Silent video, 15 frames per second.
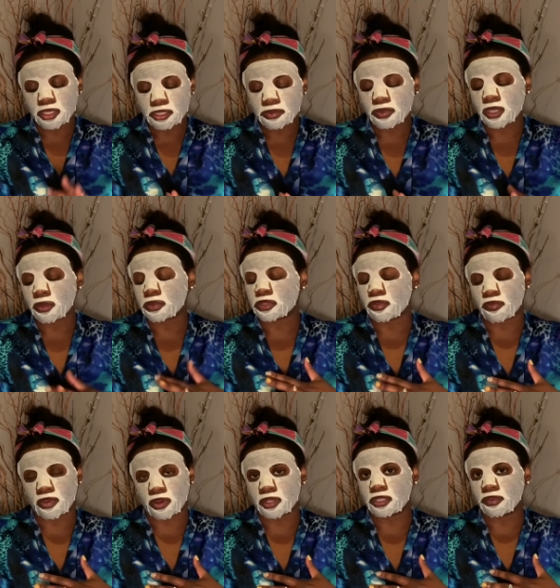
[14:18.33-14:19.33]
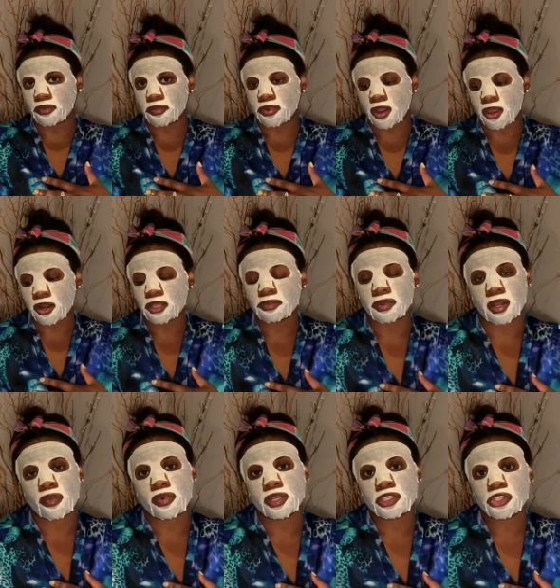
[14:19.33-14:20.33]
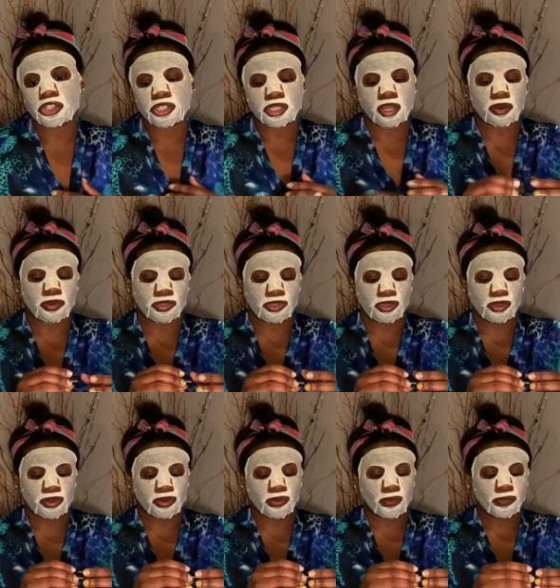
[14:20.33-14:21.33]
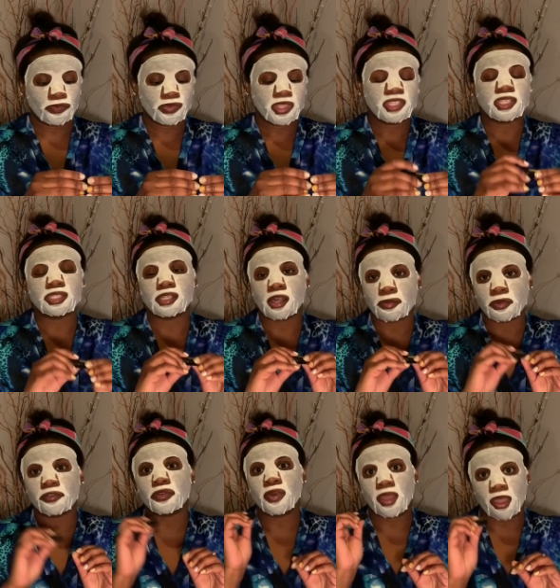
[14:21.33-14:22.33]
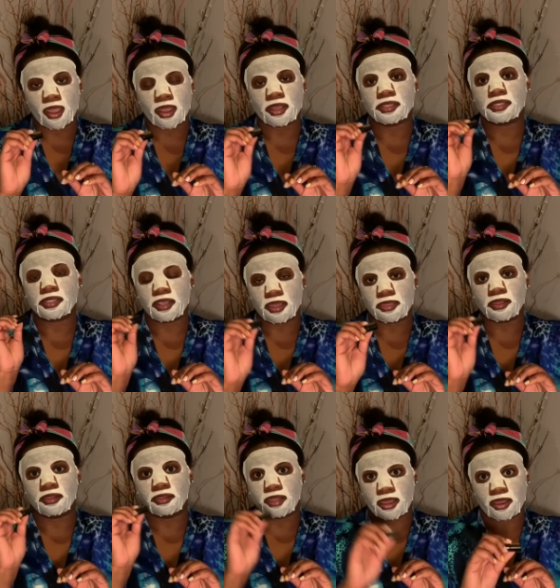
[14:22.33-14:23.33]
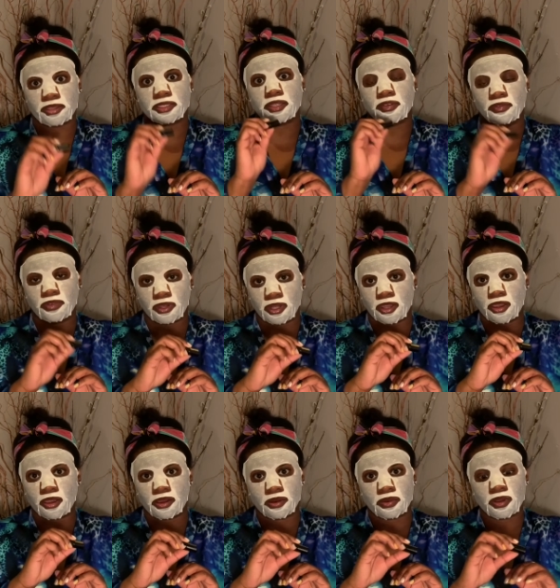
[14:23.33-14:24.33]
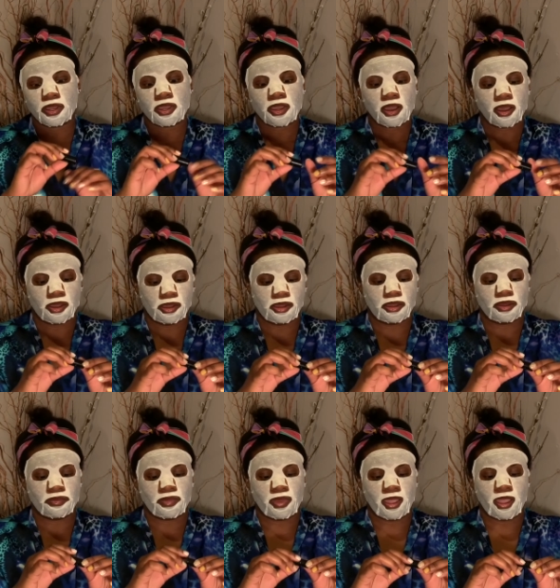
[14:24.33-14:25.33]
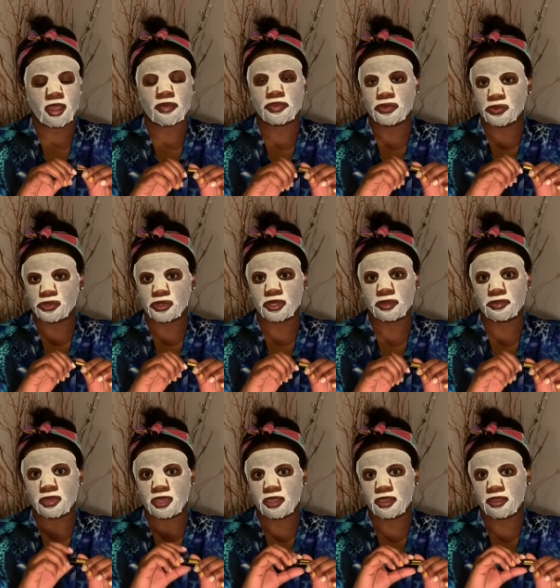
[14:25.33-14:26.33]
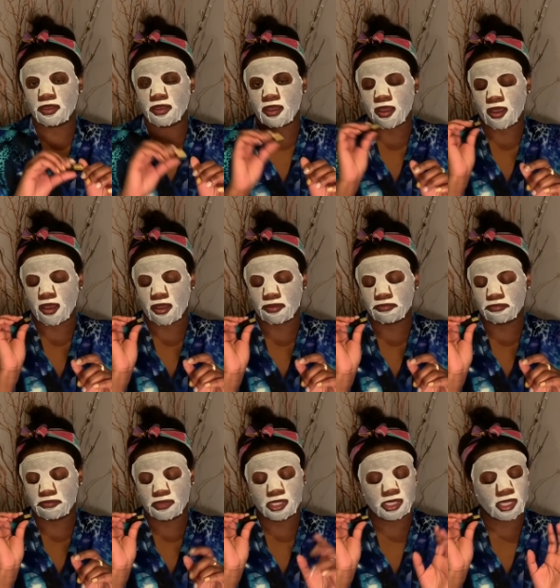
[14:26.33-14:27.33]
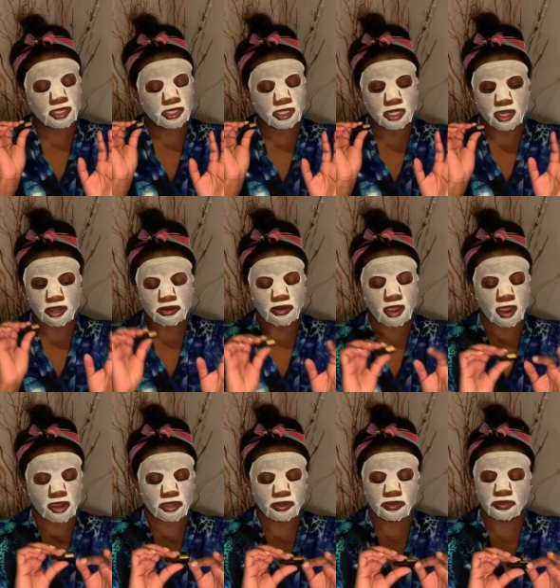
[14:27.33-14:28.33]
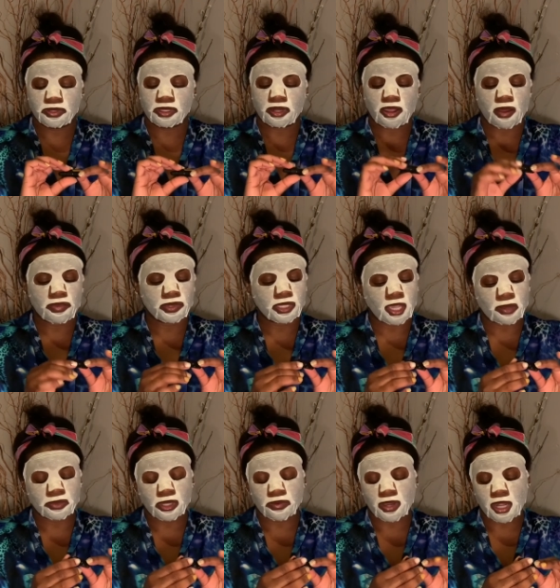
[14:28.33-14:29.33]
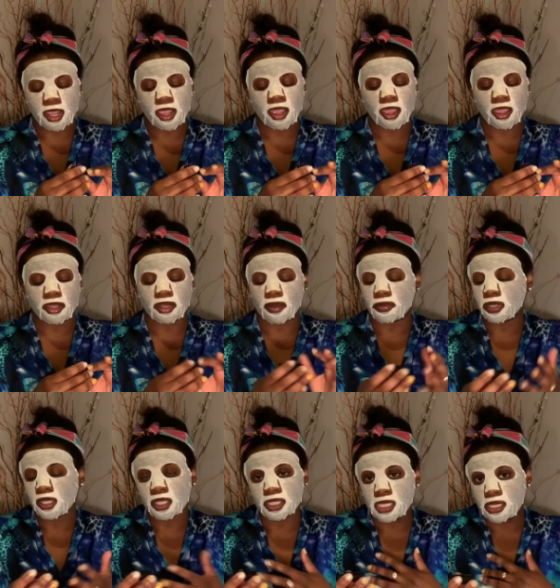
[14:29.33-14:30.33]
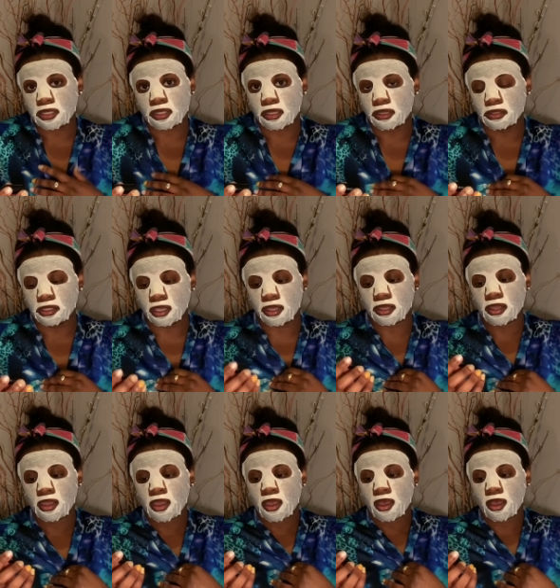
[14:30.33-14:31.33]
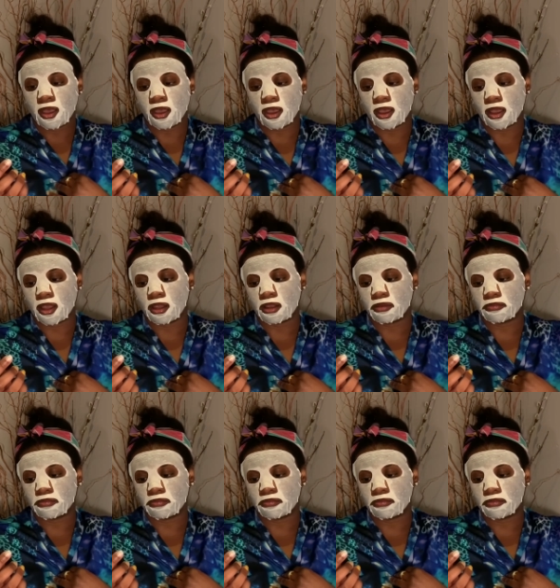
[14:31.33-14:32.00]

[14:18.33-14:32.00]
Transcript: it was a very different product, but I wanted to share with you, since a couple of you asked in the last video, how this was going to be. I'm just letting you know, I used it a couple times already, and I'm going to continue to use it. I